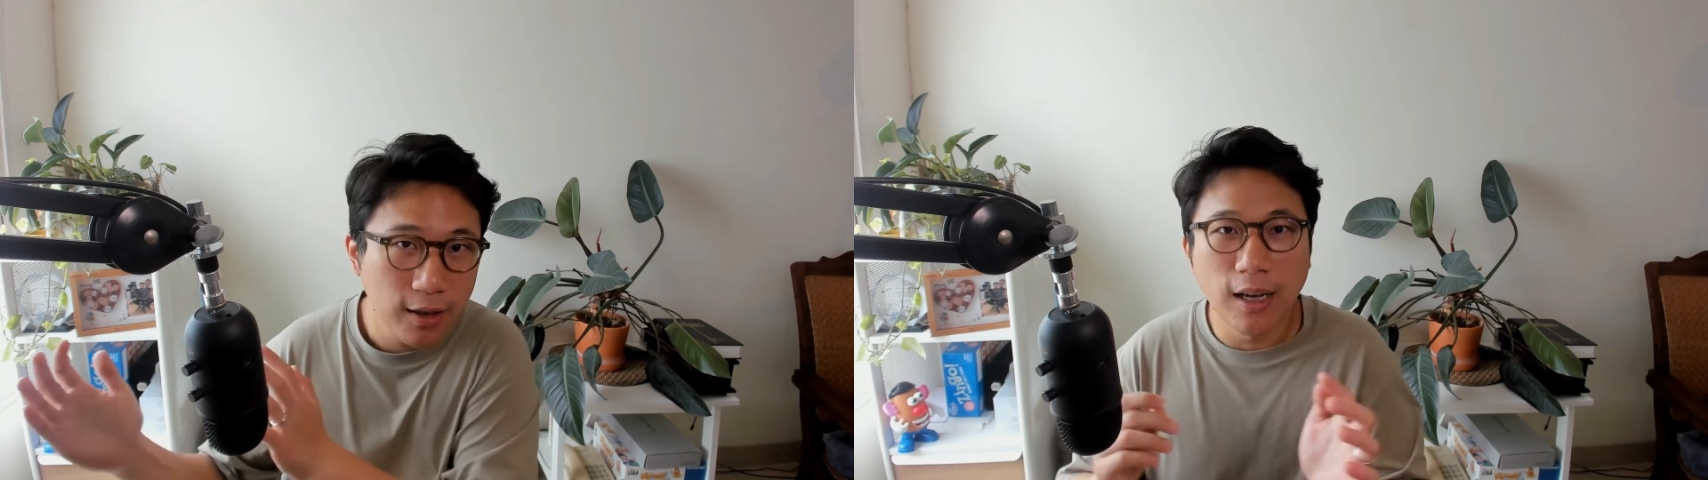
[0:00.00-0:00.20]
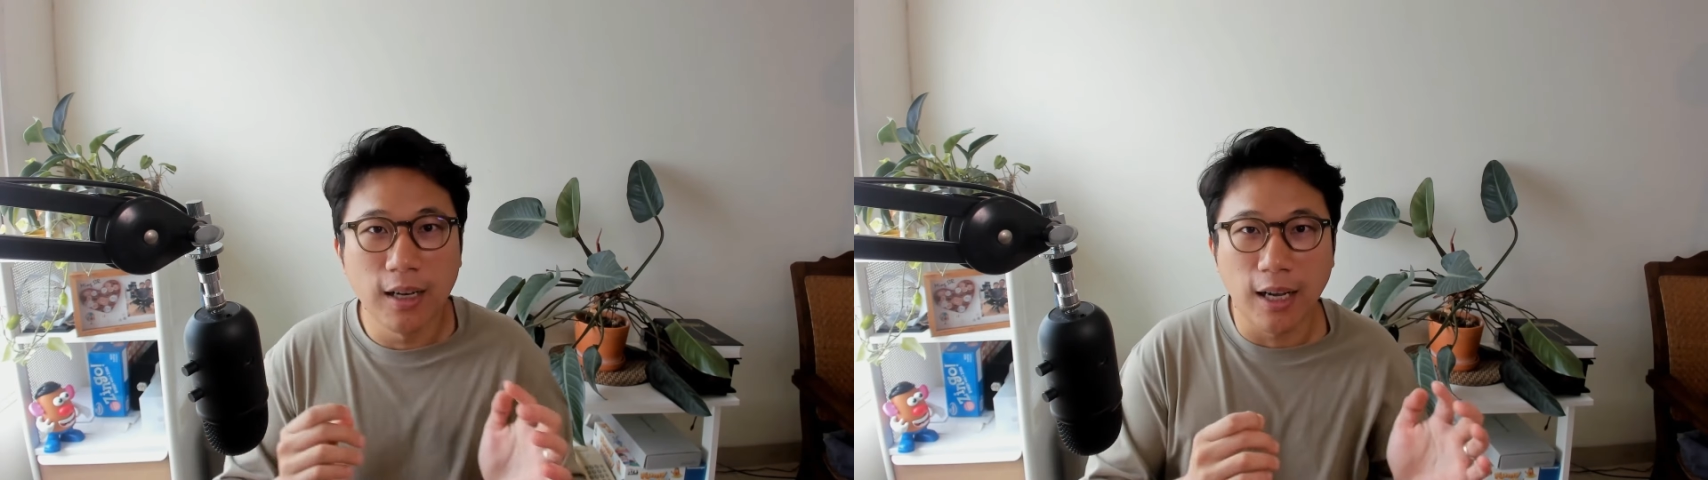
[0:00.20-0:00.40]

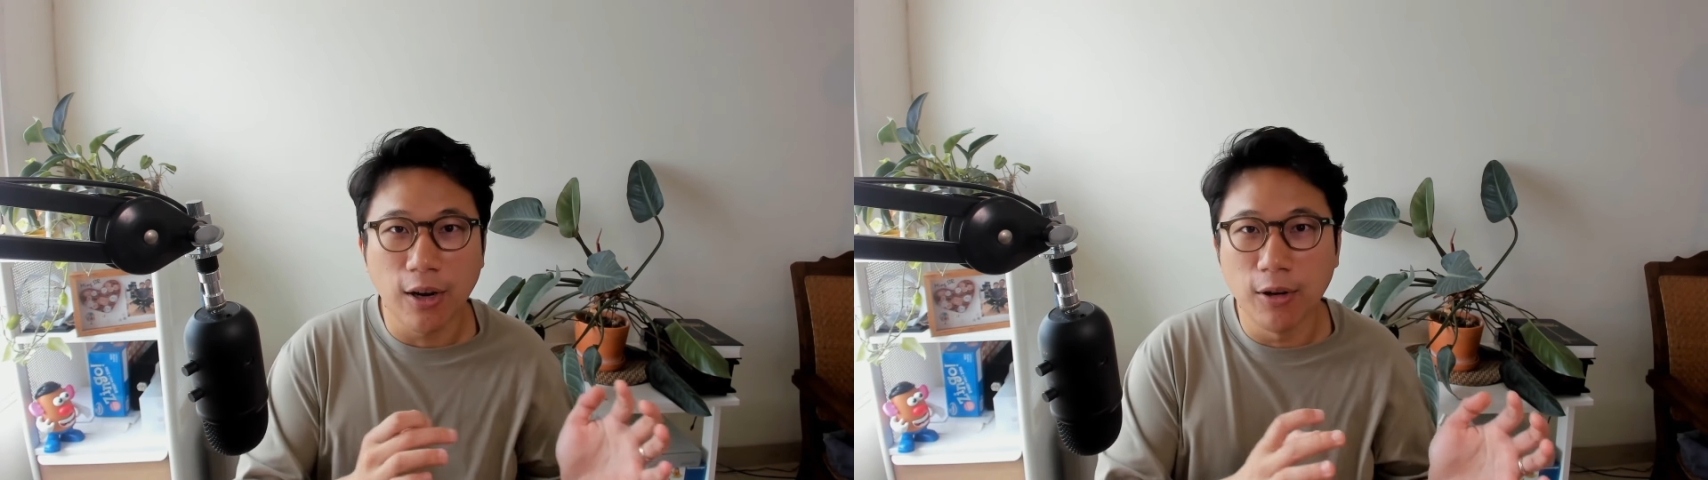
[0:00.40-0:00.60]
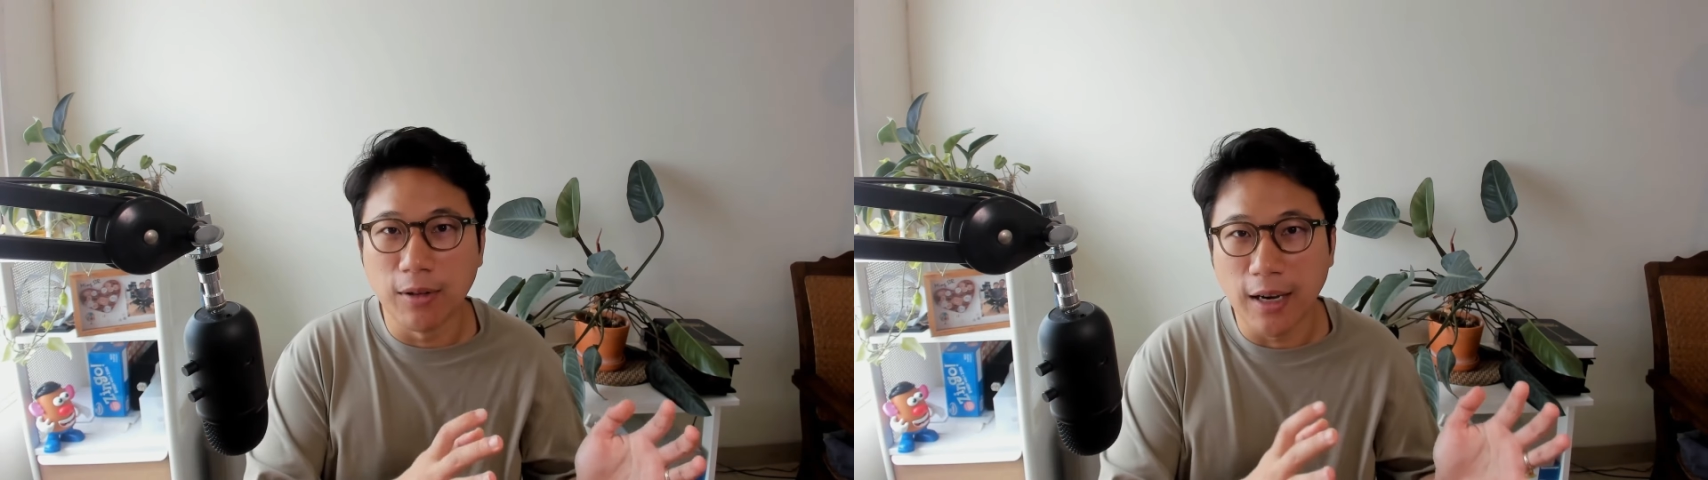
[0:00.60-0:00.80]
It's,
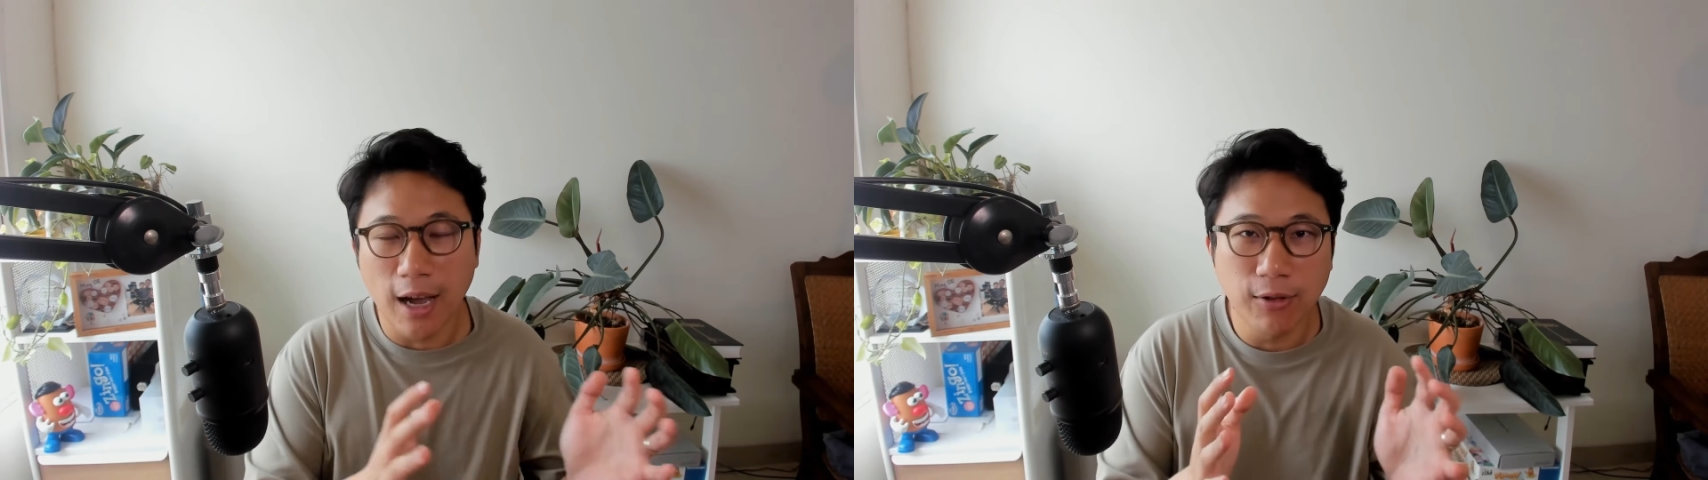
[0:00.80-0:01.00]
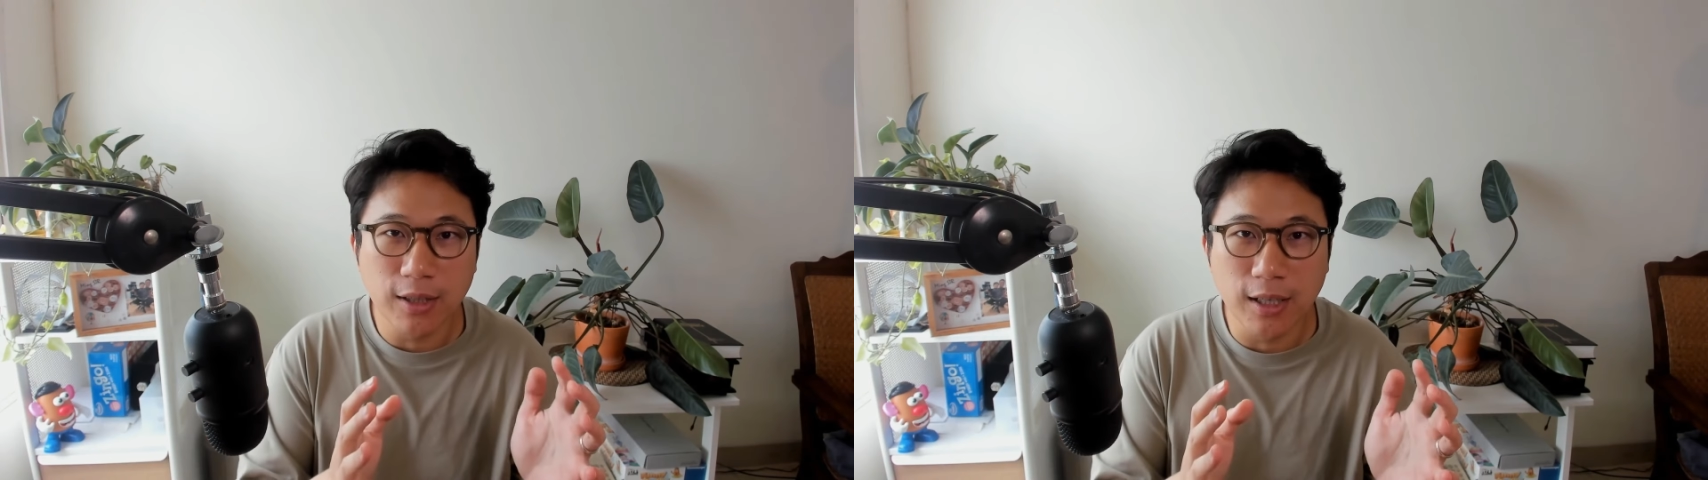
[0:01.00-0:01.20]
oh,
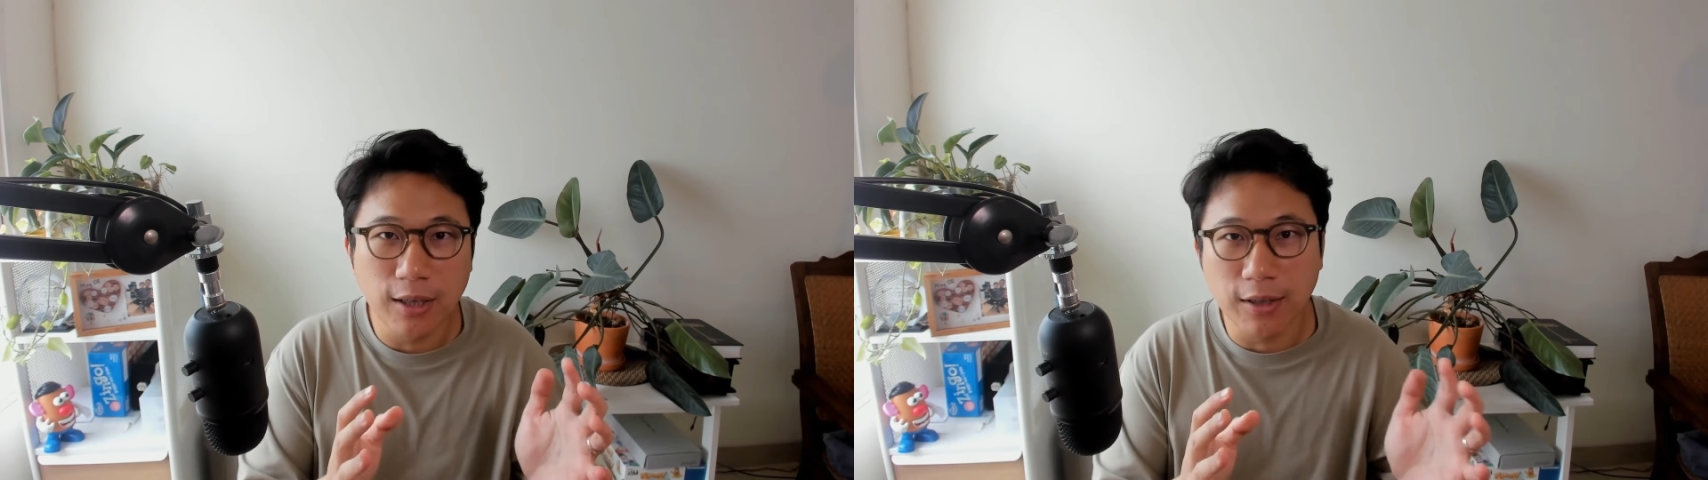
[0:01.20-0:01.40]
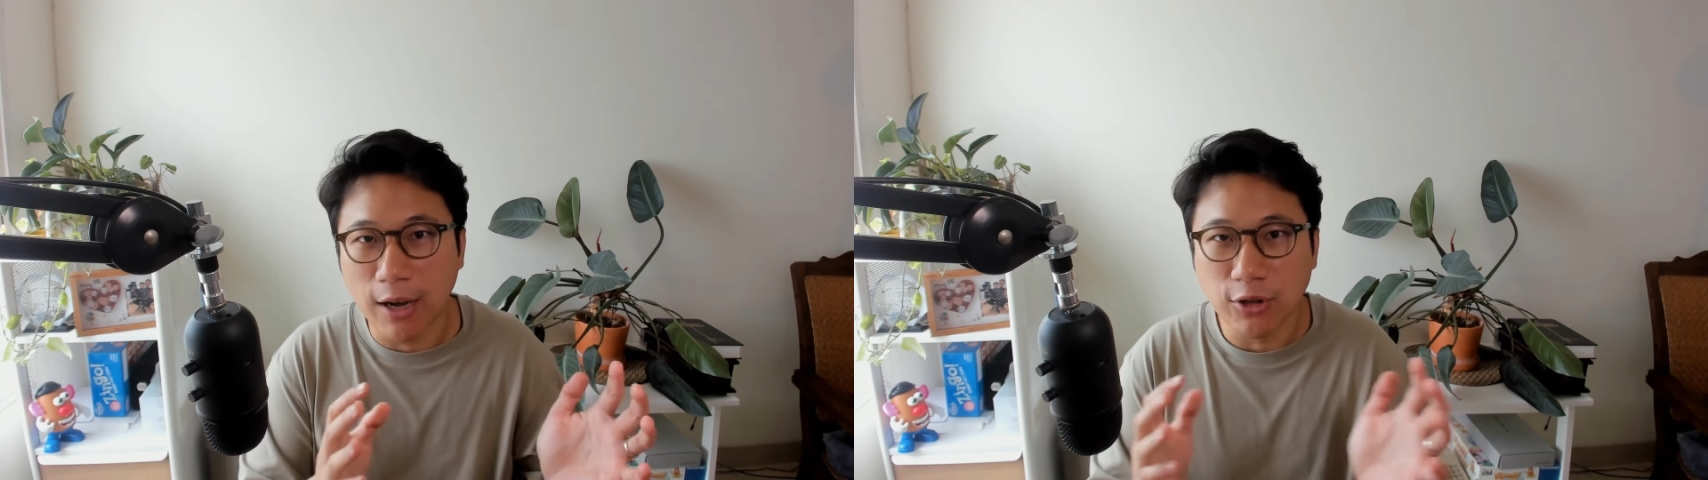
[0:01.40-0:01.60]
now it's clear,
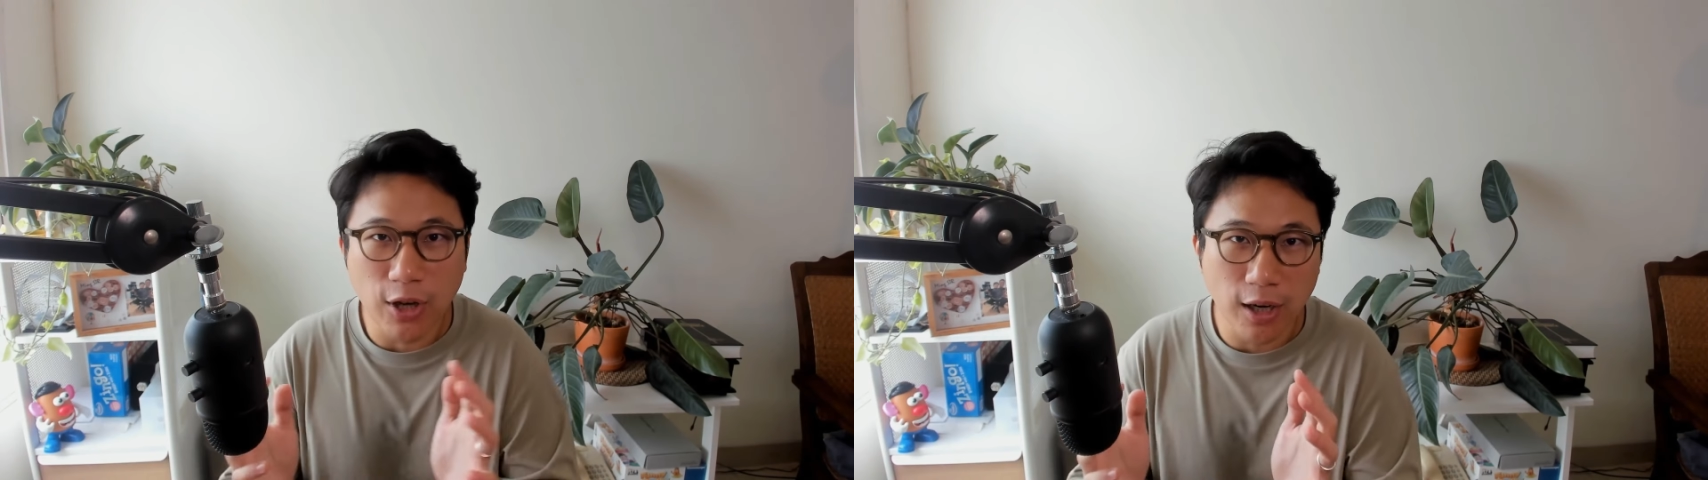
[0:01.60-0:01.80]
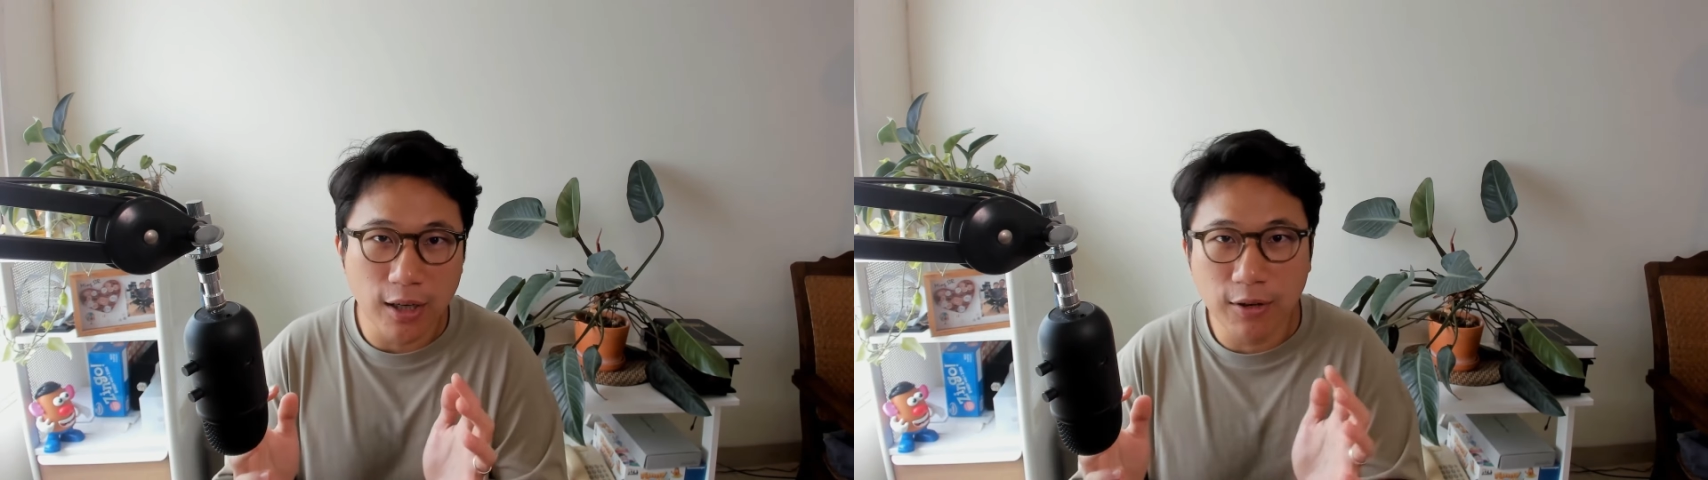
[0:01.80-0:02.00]
now it's not clear,